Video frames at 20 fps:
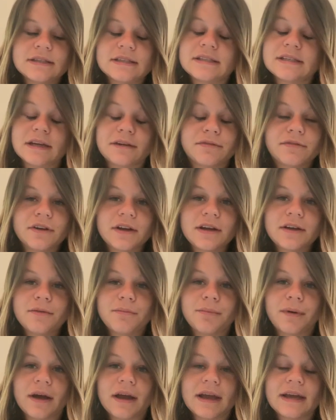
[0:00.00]

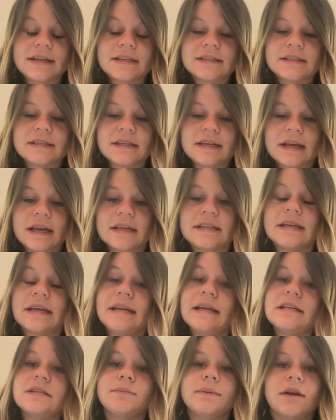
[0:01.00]
different, but
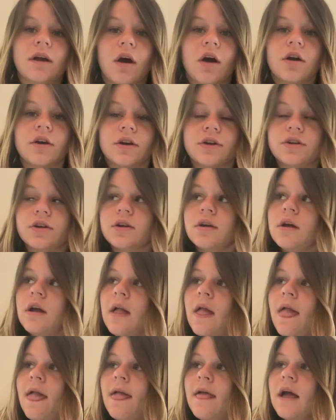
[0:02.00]
it has been harder,
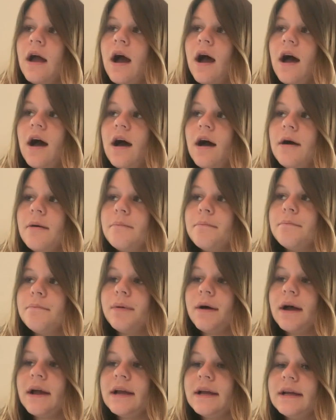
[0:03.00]

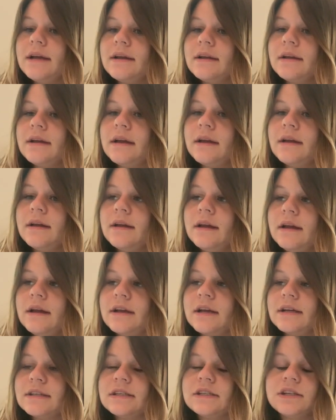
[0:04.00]
but
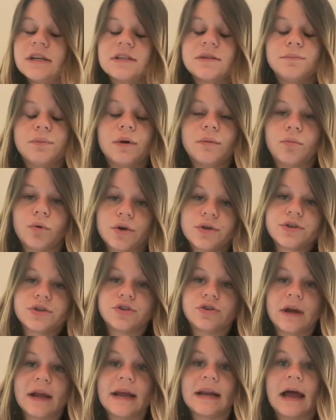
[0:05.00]
because it does put more
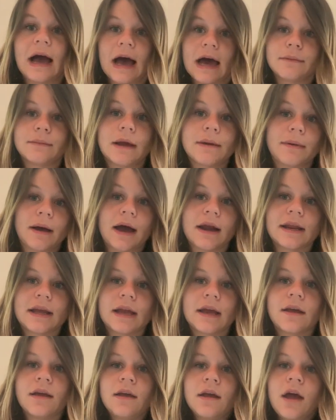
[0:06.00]
strain on my
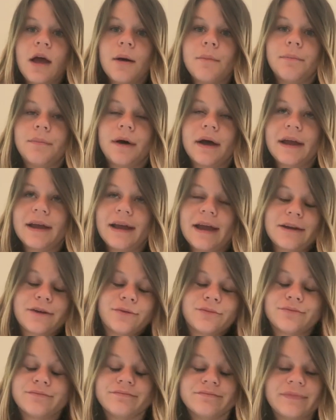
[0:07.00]
body, but I
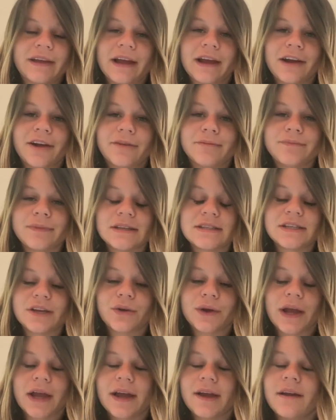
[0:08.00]
don't care. It's
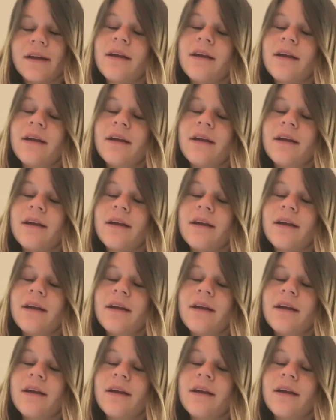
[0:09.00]
okay.